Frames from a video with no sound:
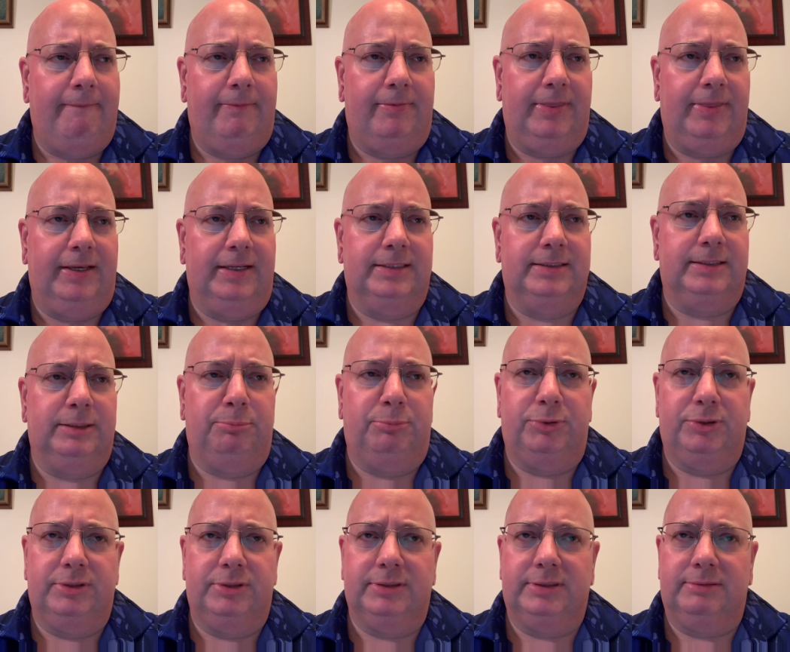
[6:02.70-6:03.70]
thinks that
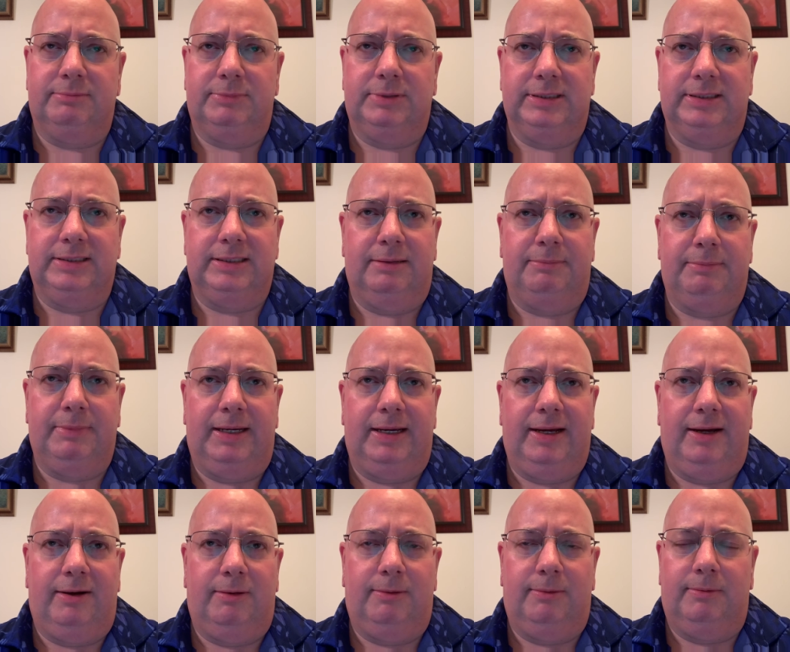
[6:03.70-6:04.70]
Buddhism was
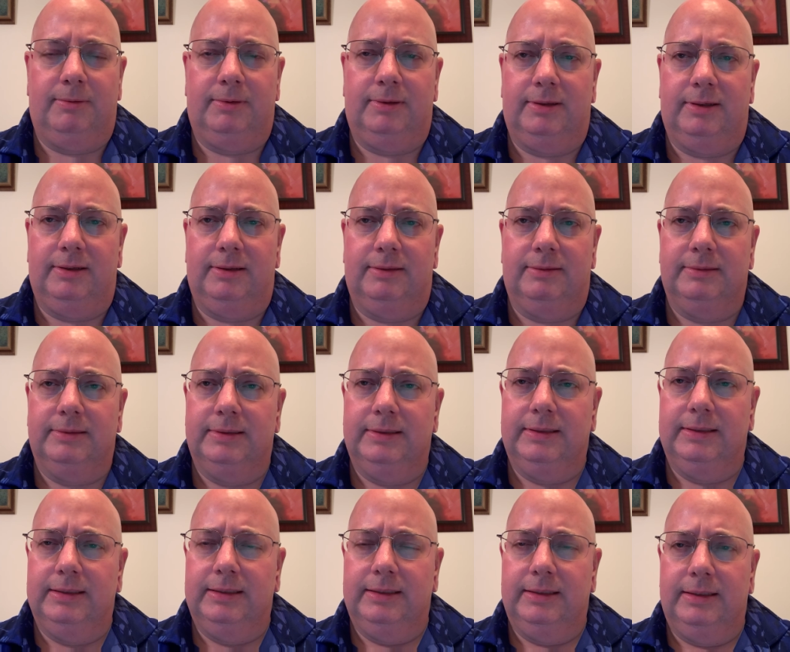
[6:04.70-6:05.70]
somehow uh,
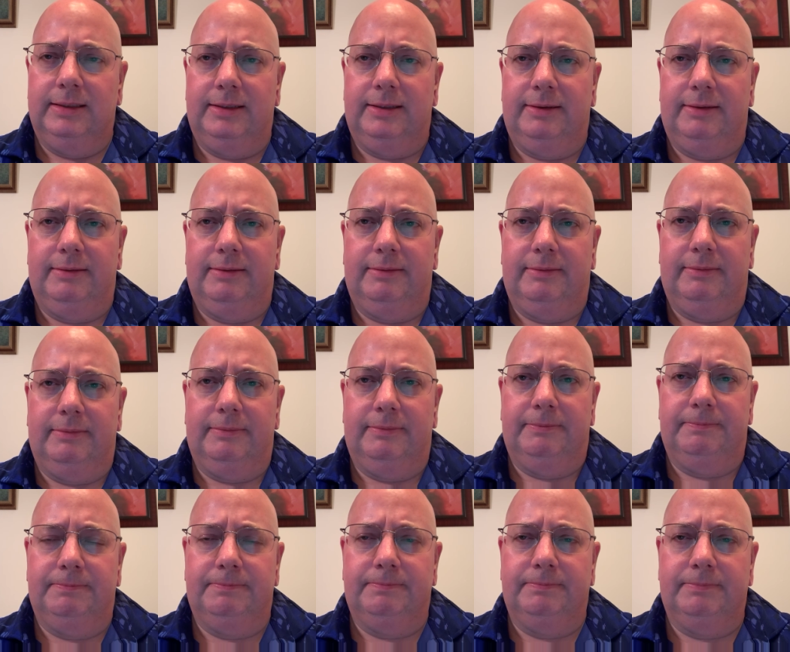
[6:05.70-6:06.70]

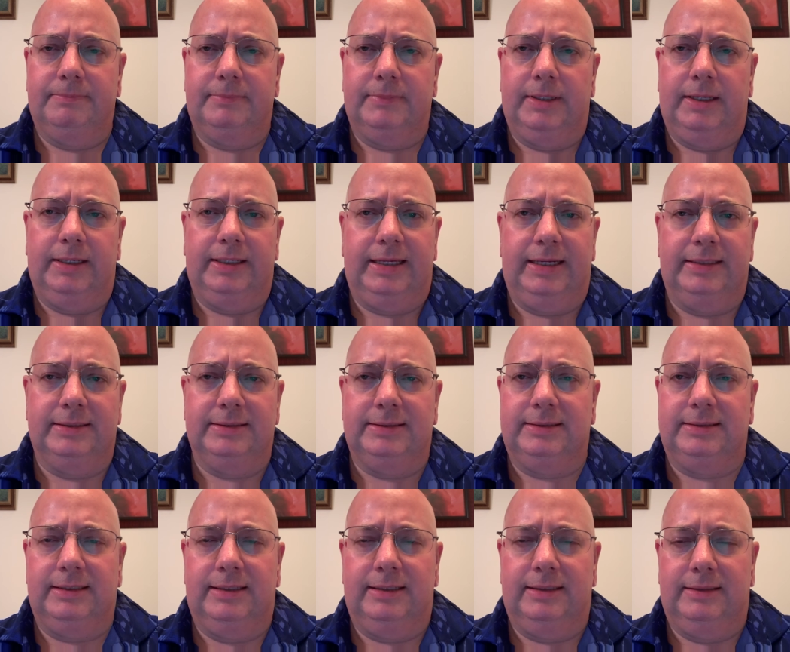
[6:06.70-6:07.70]
um,
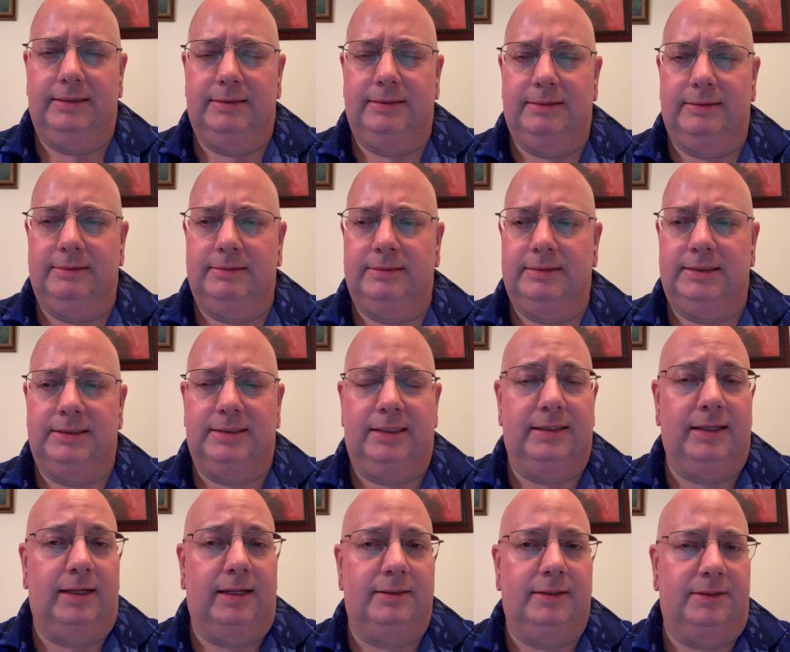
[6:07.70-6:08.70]
against uh, the
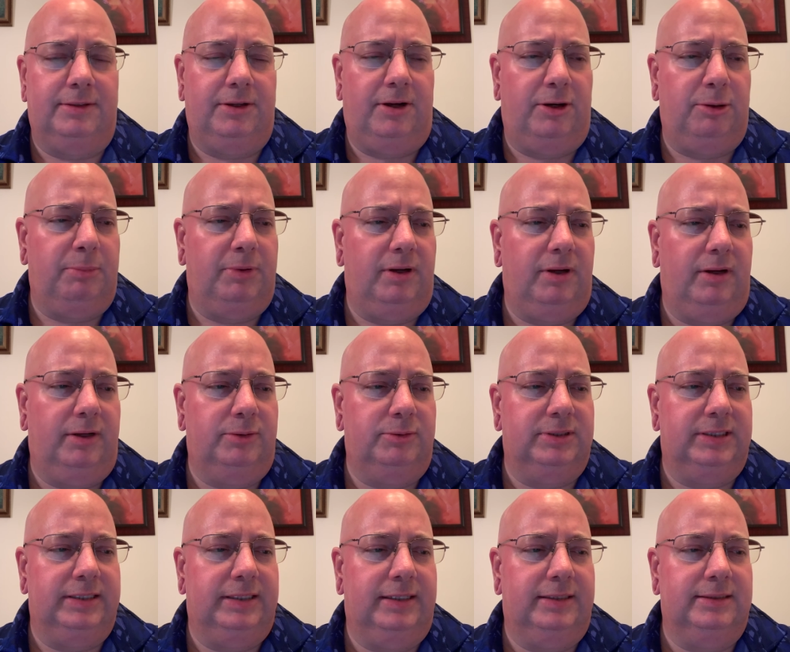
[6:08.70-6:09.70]
sanatana dharma,
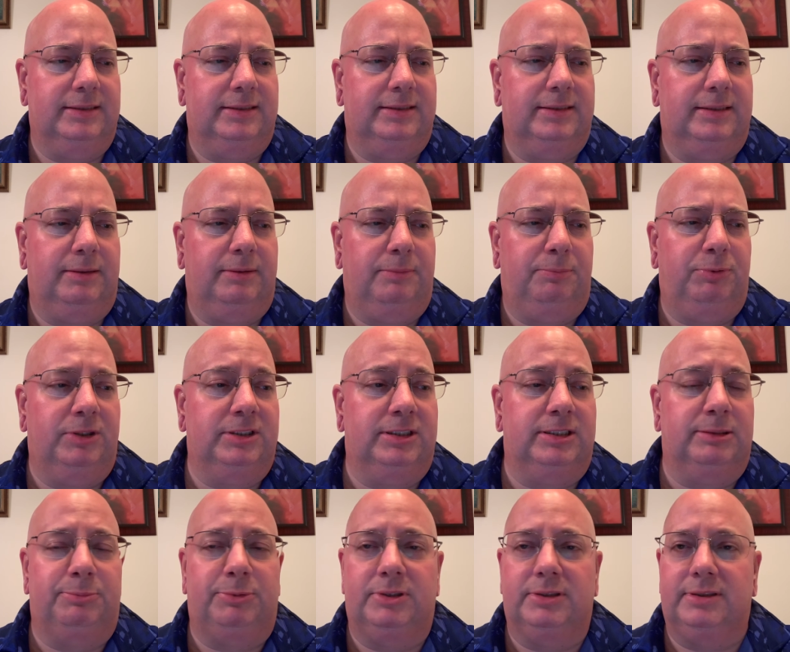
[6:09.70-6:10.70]
is against uh,
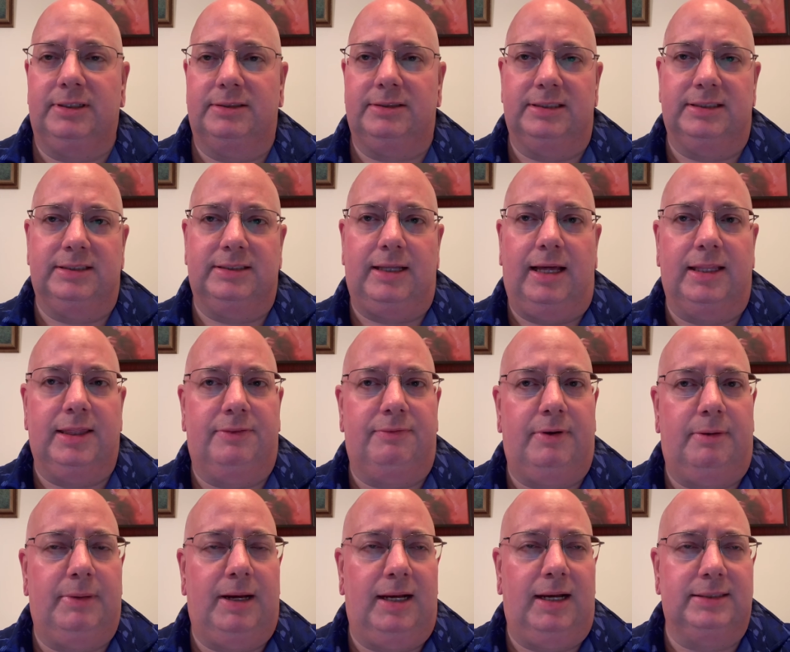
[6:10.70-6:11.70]
principles such as tat
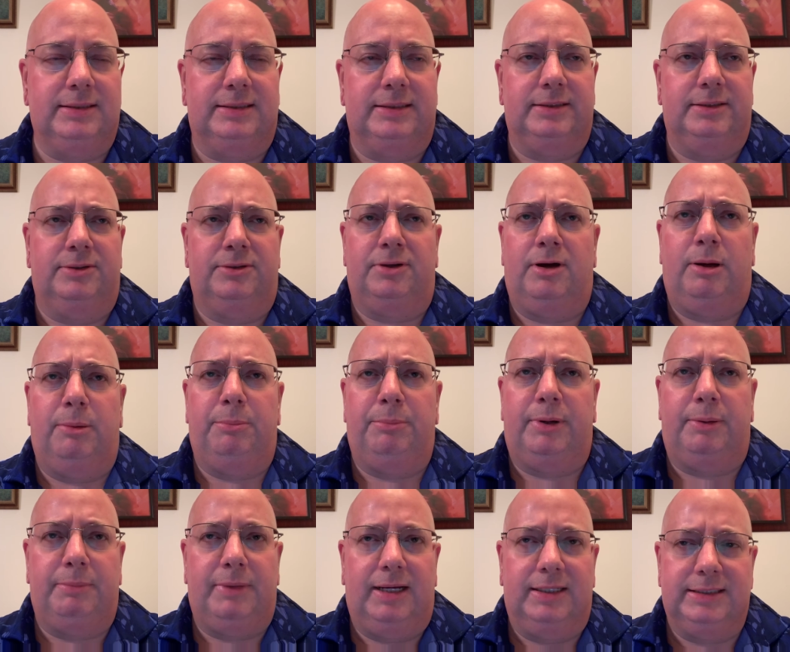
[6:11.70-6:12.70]
tvam asi or aham
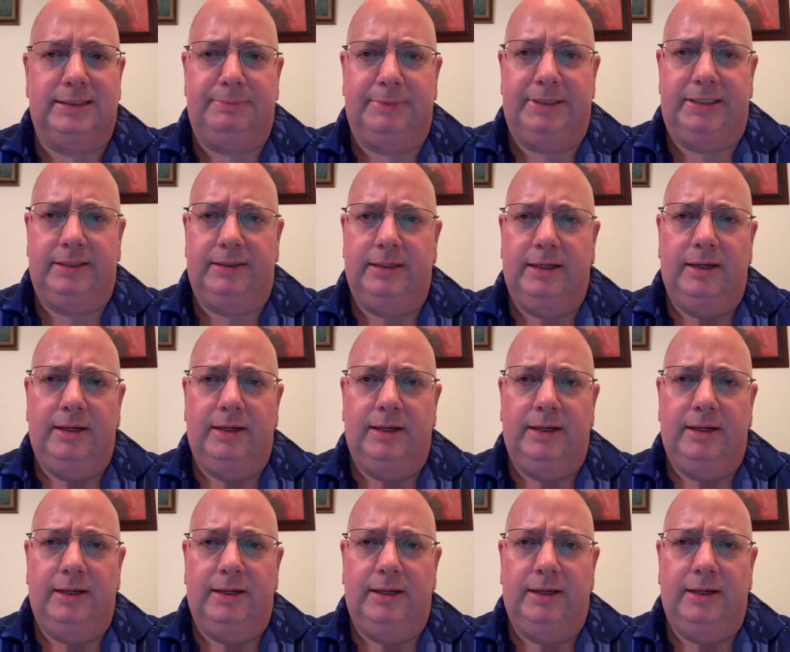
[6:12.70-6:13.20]
brahma asmi,